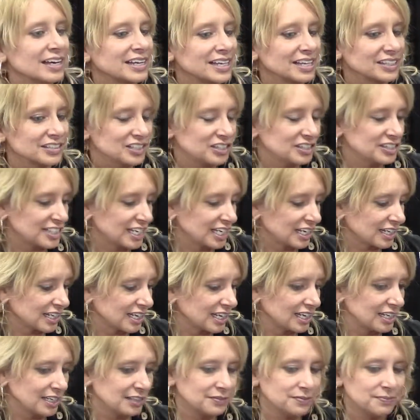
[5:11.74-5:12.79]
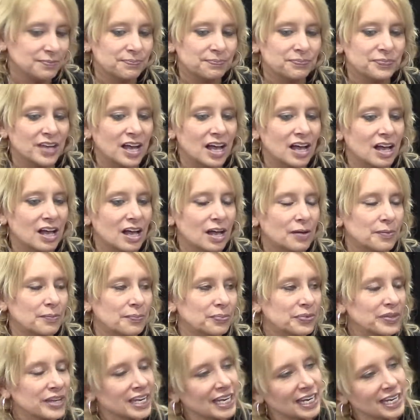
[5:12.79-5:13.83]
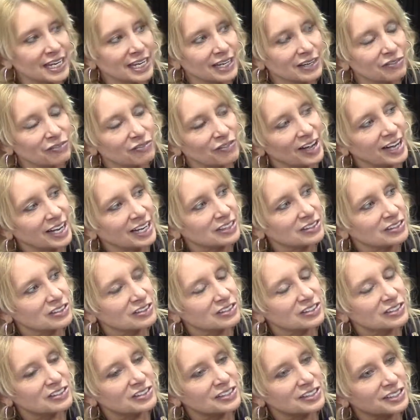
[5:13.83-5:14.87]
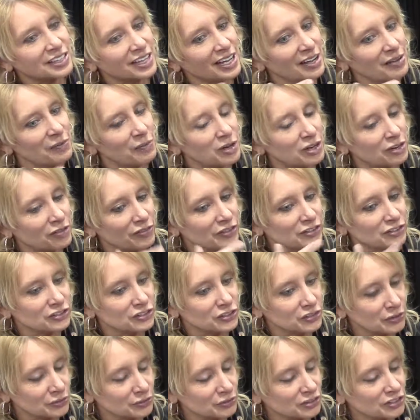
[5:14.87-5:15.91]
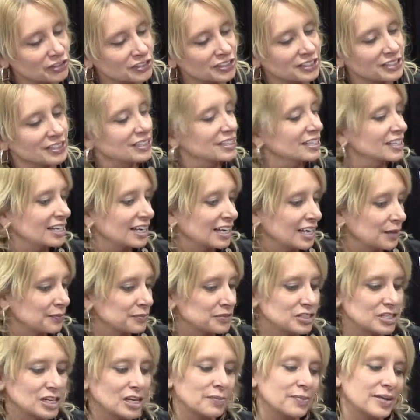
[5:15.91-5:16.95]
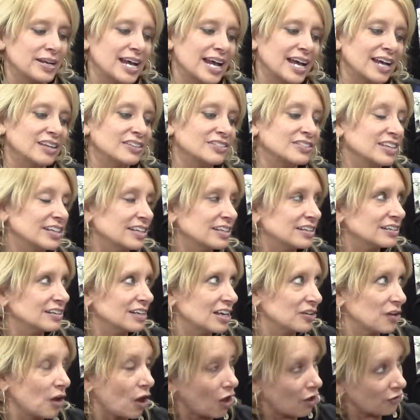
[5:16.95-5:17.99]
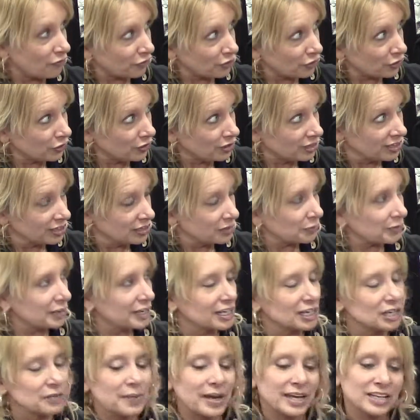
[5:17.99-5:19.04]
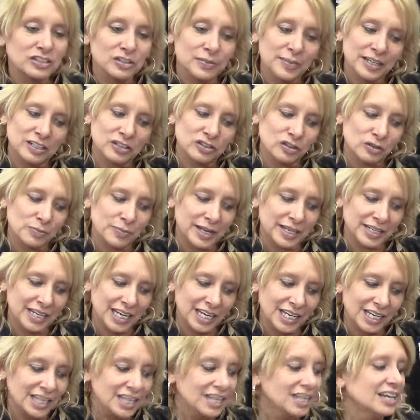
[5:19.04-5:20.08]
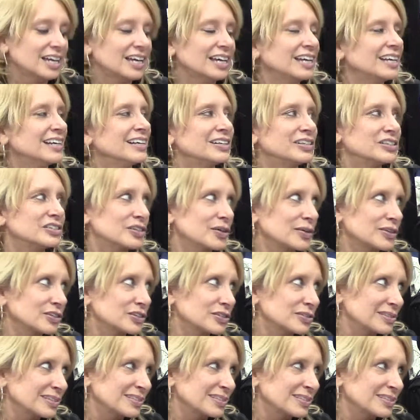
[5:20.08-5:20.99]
is a sick kid. Um, he finds uh, one of his students comes to him and has a, an offer where he can make some extra money. So it's,